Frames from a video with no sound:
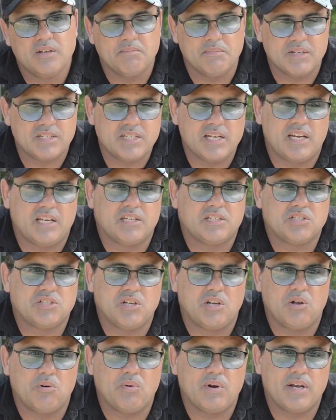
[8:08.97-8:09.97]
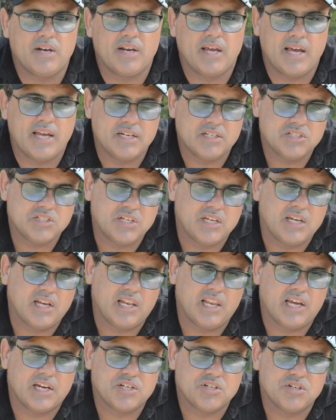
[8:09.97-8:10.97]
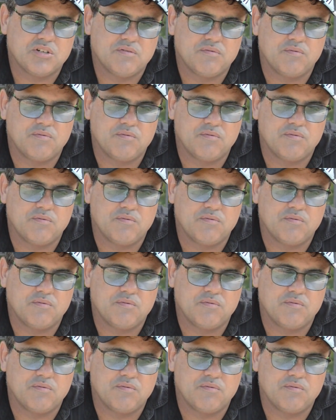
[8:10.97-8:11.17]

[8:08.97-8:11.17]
metallic silhouette and single action